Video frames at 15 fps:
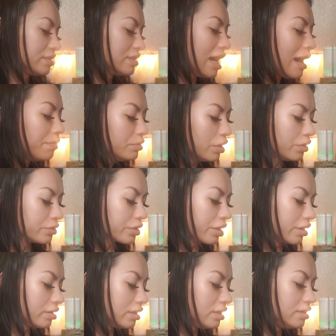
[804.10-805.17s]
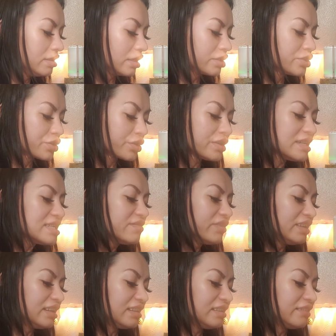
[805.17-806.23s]
Top Loader, luxurious
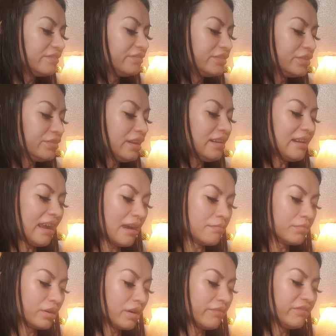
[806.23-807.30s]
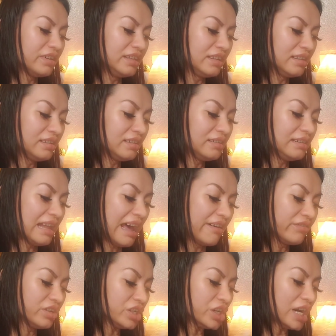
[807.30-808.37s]
vanilla, fruit and amber, vanilla,
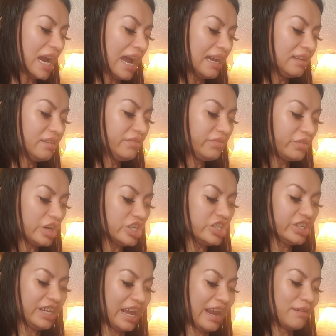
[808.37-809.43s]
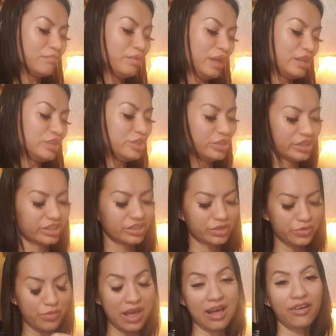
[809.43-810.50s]
lavender, island, fresh Gain, pink sugar,
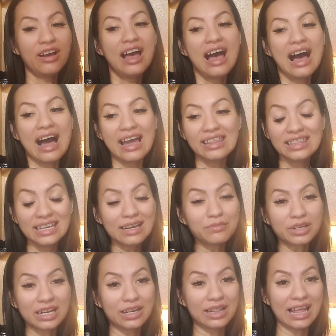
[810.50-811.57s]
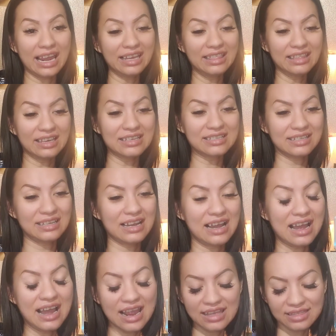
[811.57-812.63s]
Noel. I think I'm gonna like this.
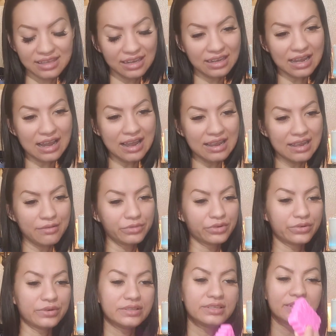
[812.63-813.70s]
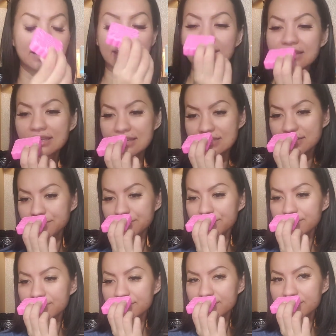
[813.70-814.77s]
I think I am going to like this.
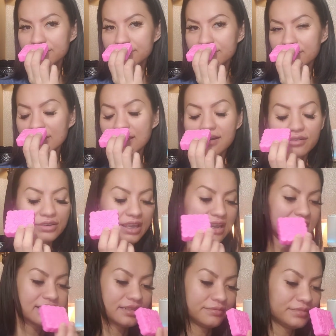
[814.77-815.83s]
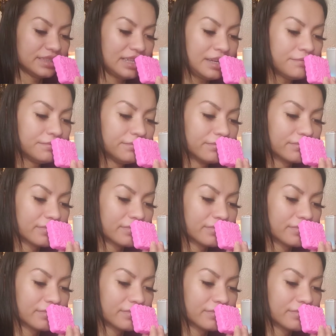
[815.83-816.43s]
Oh yes, see?